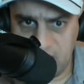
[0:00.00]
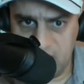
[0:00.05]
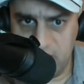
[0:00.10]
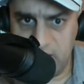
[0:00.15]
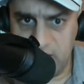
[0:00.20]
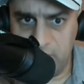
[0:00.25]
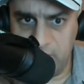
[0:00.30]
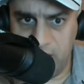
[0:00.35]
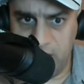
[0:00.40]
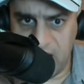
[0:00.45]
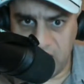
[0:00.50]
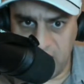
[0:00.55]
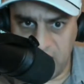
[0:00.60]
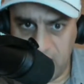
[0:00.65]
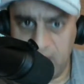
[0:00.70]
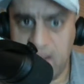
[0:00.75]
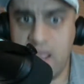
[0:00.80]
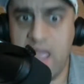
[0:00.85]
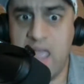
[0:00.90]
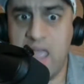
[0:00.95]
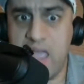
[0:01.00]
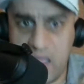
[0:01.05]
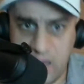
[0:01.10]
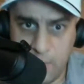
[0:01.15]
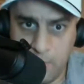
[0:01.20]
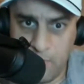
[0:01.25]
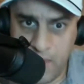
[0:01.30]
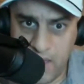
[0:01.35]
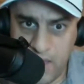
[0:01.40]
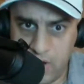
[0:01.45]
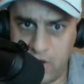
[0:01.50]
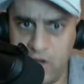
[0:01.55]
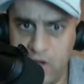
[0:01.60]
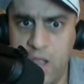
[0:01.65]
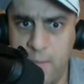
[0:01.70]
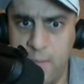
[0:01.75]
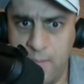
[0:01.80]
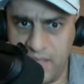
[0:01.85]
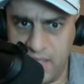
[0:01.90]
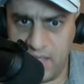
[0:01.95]
solidify that and it
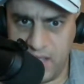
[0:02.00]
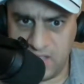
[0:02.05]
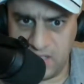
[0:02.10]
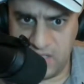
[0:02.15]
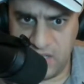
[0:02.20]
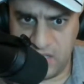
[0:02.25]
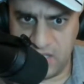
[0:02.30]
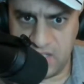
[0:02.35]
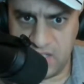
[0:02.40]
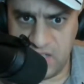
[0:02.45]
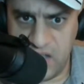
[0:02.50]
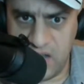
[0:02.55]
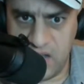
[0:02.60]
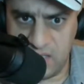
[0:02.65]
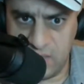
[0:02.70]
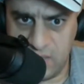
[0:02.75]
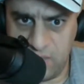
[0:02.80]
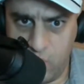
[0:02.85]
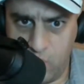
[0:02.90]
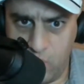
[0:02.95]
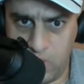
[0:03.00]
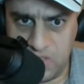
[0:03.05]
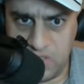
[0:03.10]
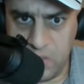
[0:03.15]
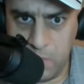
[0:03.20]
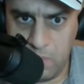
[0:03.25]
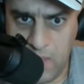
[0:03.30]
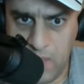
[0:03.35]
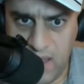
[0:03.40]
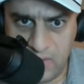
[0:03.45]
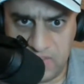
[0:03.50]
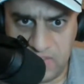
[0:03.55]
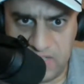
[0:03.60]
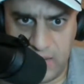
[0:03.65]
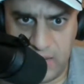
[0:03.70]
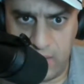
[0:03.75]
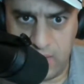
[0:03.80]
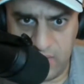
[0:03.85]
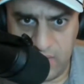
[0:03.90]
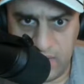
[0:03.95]
better because on the other side is, of course,
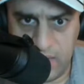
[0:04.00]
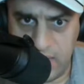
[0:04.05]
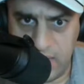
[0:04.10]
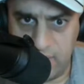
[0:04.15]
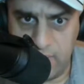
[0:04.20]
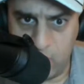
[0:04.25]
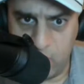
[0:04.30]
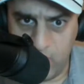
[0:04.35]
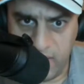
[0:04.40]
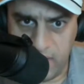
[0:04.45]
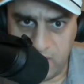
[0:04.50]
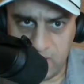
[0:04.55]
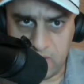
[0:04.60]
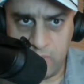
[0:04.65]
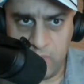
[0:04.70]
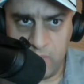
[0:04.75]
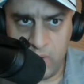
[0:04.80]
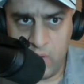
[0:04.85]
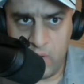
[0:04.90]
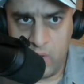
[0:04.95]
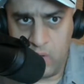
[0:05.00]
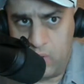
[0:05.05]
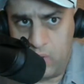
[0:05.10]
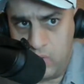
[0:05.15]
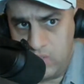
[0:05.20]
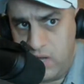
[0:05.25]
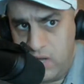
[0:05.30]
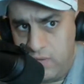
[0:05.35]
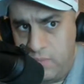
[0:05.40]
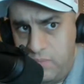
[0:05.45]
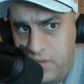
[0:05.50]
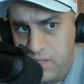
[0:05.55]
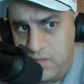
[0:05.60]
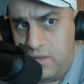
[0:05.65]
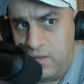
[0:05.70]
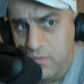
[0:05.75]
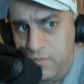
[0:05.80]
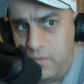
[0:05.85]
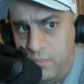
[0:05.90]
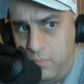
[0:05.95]
Myles Garrett of the Cleveland Browns, who's every
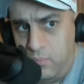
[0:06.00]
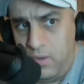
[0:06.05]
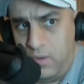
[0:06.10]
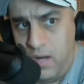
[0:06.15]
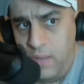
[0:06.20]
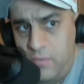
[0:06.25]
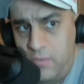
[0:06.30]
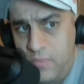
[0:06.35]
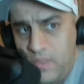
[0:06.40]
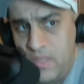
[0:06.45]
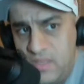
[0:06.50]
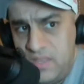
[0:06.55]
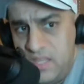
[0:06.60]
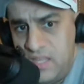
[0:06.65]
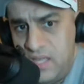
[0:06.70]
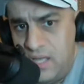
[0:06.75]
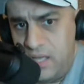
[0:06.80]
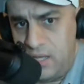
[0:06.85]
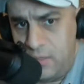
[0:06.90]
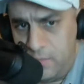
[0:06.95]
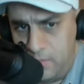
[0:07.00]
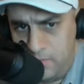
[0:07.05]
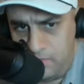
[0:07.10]
bit of the problem in the